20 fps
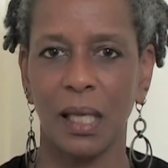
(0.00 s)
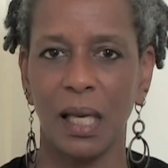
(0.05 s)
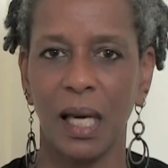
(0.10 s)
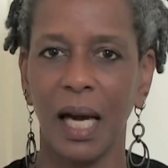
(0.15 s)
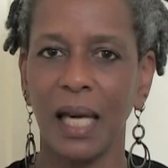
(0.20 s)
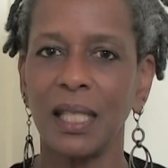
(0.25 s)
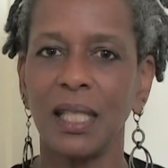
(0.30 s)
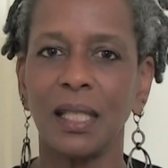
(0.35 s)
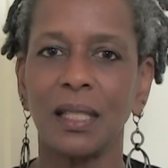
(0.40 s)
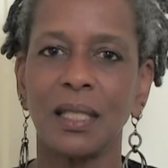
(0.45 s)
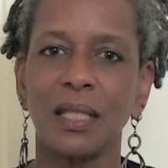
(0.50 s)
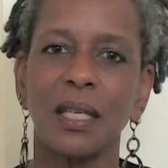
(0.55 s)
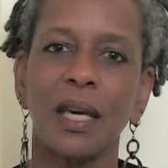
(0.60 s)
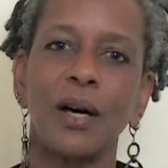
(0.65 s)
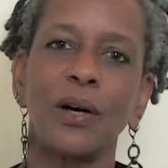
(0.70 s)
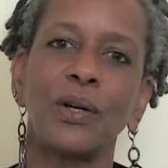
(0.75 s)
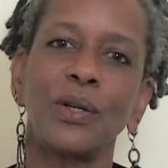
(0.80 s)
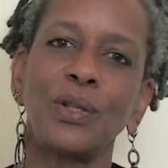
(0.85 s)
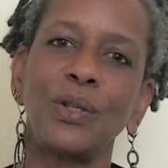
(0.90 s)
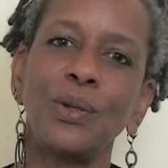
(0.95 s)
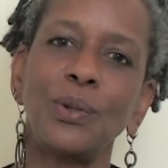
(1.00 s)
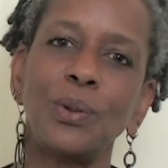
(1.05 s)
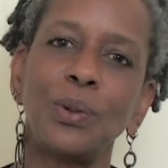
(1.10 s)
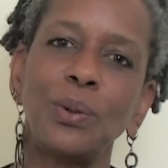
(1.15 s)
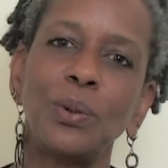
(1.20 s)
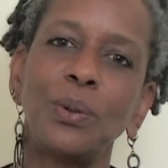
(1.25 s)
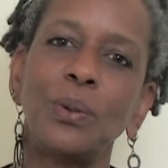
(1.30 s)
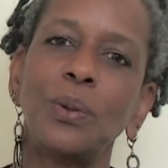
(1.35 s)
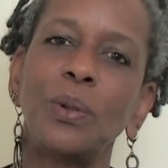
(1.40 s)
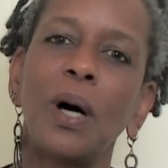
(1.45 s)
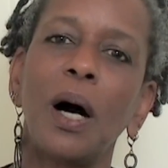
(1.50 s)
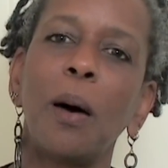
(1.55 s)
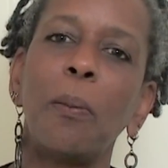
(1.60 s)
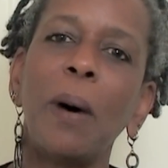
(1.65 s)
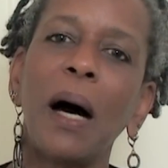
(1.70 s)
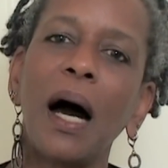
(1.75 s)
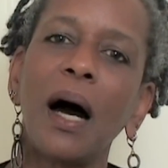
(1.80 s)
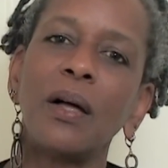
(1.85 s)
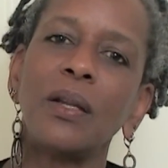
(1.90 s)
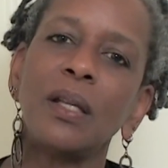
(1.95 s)
I didn't tell you
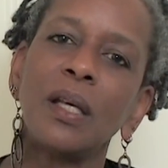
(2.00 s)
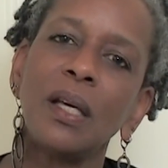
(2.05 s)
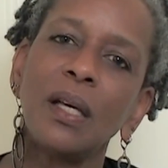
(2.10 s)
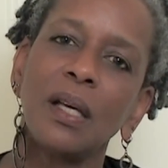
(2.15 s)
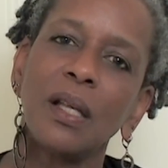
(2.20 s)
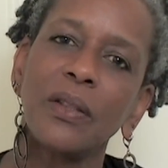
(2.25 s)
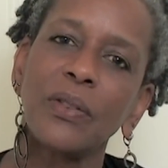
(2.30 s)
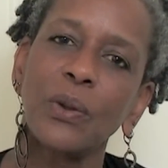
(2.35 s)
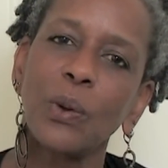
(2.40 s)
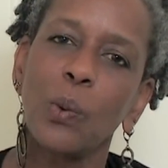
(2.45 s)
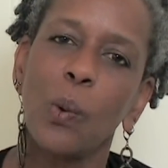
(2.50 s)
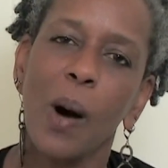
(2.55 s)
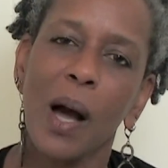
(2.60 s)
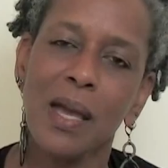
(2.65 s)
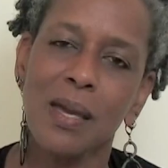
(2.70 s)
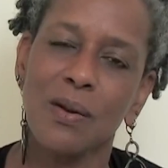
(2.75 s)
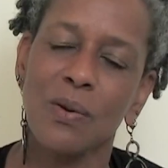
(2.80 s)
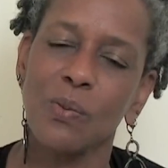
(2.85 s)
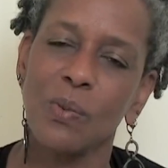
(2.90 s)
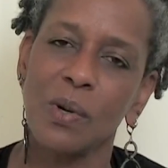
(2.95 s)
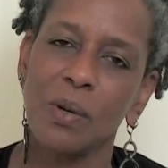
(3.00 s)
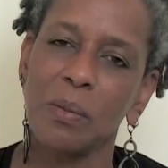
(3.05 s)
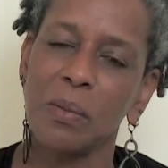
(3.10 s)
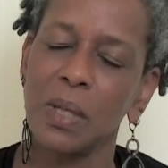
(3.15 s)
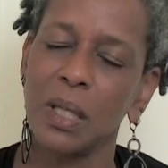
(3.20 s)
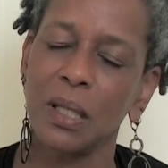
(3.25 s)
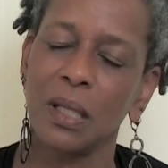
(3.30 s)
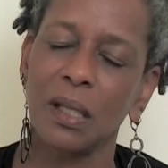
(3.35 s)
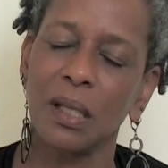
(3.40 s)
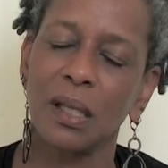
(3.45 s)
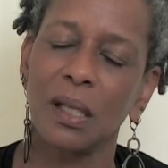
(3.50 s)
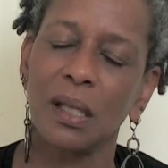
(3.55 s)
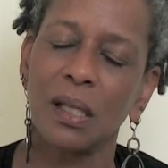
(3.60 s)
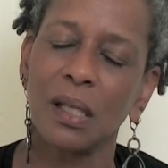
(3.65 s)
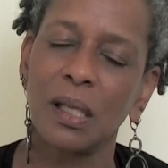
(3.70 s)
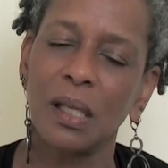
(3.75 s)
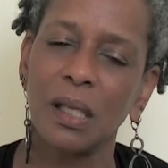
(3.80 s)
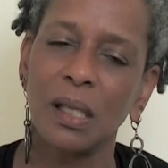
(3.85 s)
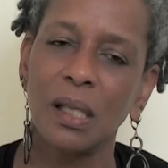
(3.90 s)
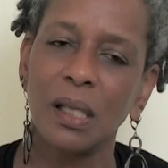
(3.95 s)
about the white woman
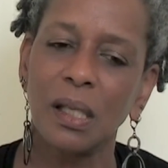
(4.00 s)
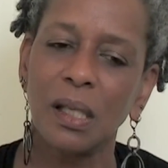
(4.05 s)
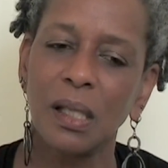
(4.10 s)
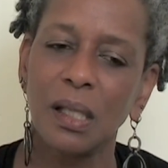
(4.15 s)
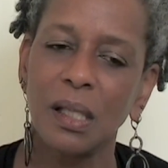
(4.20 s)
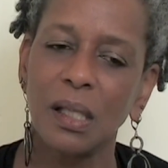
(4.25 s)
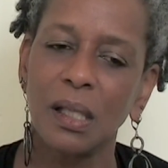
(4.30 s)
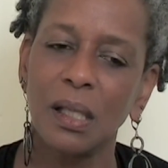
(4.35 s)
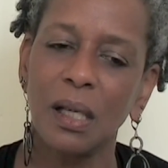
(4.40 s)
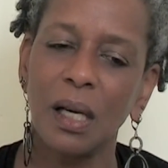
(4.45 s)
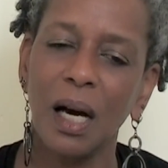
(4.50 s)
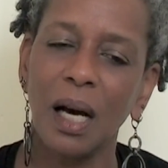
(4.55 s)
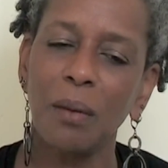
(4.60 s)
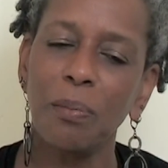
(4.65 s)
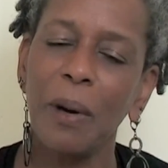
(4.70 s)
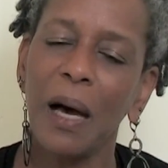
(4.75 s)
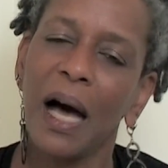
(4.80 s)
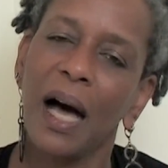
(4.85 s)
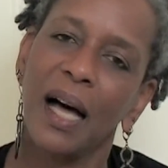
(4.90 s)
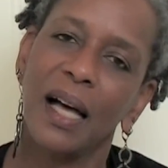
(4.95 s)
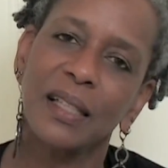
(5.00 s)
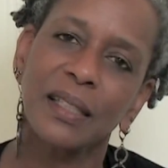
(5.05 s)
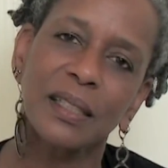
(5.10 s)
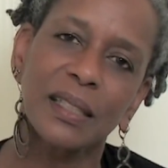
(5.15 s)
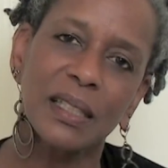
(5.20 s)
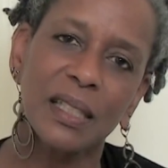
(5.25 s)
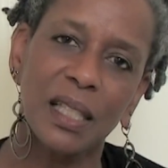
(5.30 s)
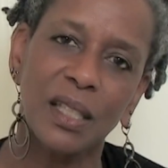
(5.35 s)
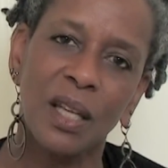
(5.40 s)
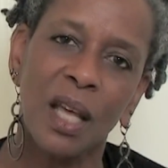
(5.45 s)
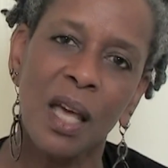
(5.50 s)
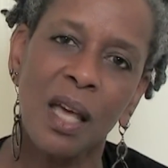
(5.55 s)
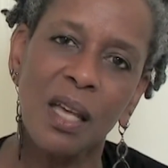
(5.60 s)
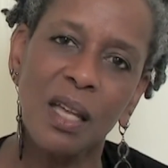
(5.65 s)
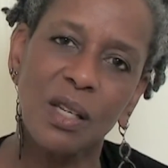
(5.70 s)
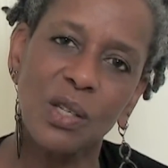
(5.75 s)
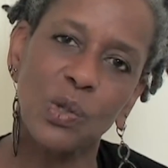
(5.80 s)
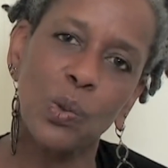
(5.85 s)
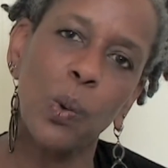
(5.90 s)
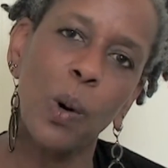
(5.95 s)
I passed at
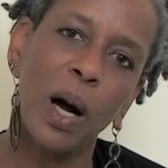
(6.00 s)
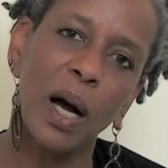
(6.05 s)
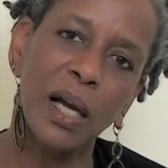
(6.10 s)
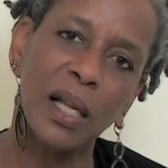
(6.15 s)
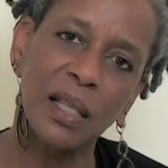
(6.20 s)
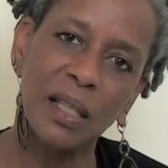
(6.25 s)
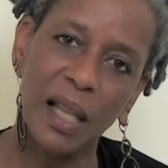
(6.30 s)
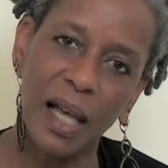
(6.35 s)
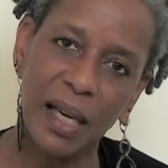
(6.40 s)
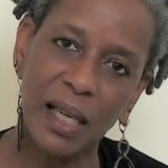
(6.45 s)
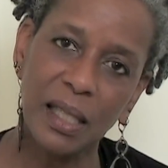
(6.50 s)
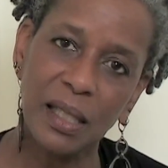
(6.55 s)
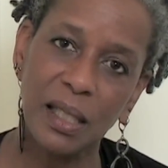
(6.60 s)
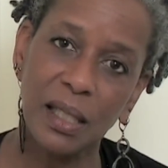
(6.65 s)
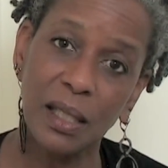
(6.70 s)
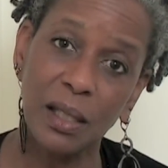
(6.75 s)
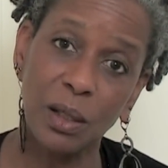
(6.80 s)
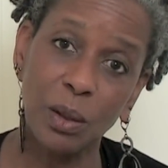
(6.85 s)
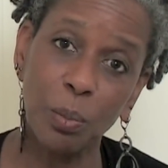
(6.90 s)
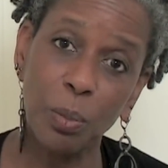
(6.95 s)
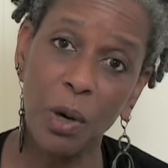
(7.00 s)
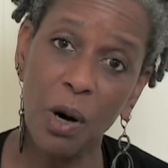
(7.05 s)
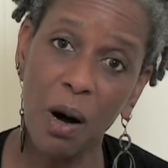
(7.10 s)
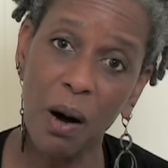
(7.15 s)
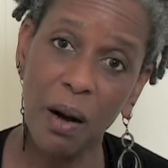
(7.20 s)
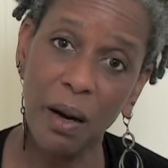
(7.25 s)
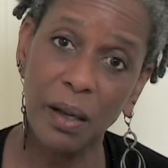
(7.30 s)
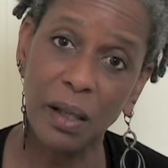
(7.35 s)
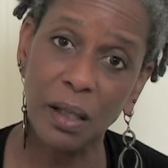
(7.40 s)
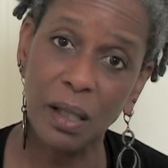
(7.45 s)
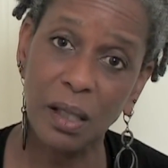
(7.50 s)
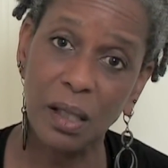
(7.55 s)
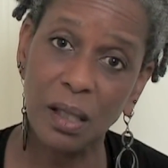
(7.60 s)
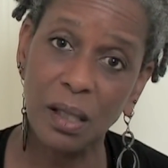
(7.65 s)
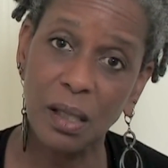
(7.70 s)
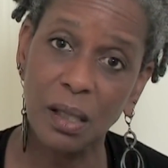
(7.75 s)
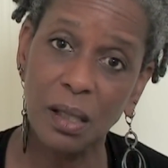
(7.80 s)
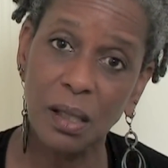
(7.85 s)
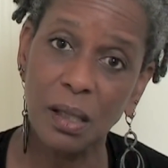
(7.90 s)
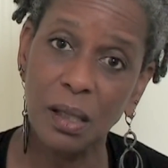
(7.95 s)
twilight in the park,
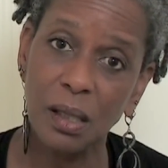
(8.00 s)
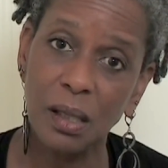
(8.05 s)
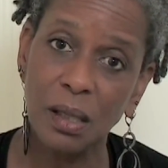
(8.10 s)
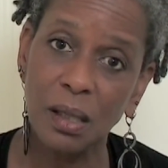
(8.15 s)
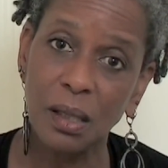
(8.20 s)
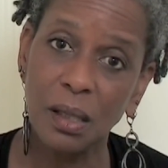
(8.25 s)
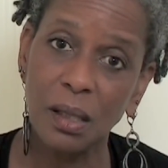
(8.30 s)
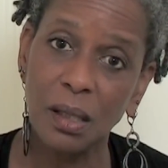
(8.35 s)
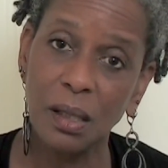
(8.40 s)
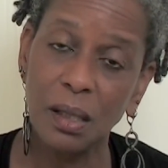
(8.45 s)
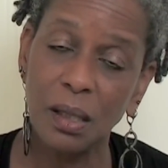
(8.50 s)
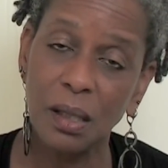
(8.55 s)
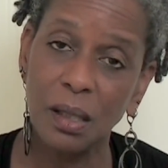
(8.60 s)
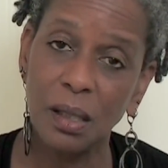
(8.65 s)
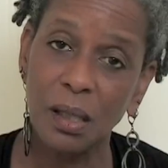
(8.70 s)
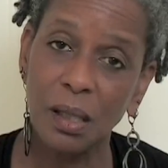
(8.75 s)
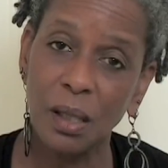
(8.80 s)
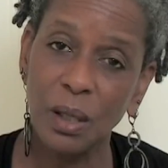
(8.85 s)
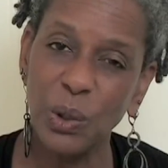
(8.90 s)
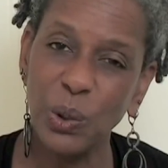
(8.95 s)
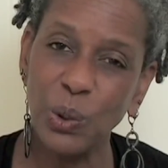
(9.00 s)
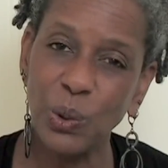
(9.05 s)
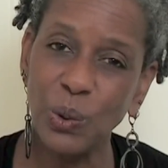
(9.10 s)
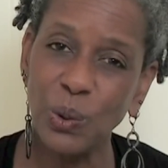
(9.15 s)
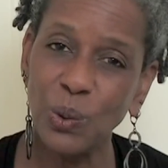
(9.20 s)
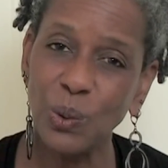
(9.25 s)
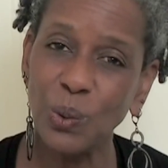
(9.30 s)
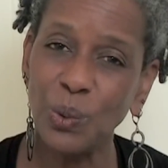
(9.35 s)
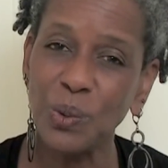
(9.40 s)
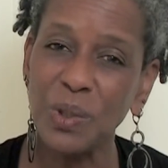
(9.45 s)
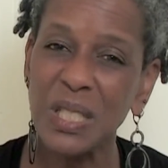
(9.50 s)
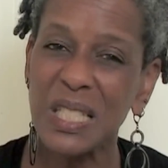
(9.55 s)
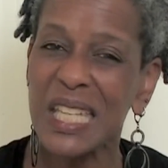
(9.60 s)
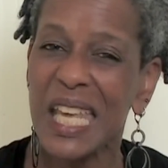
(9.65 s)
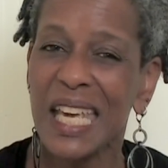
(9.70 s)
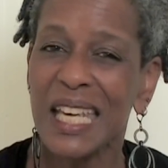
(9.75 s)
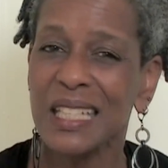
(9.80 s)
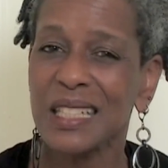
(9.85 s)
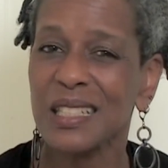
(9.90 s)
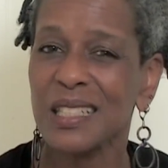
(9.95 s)
who
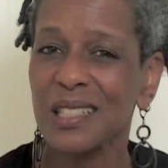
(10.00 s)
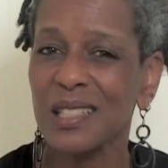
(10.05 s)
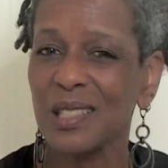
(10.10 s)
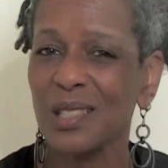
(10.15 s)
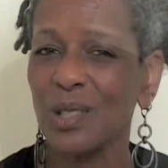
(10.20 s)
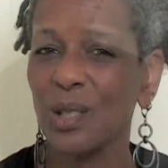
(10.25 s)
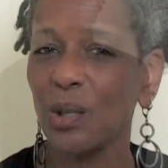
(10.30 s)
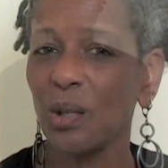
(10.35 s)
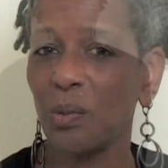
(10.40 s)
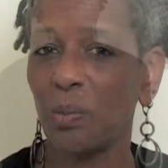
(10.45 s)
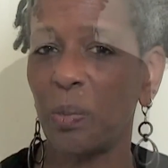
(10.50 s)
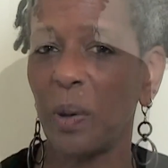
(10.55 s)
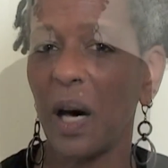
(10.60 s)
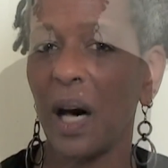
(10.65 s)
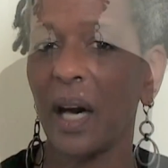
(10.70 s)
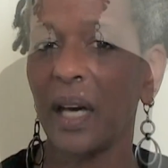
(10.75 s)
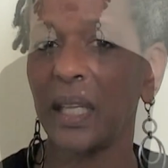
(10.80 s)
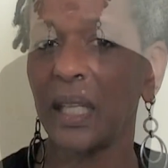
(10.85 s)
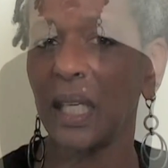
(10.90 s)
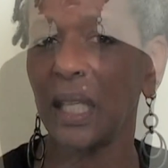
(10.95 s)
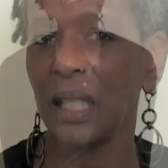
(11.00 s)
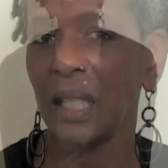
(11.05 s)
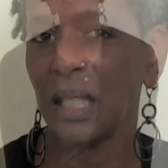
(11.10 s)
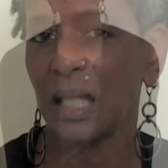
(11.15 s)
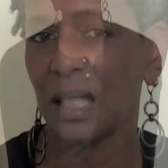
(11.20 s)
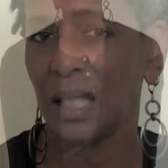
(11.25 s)
tensed her body,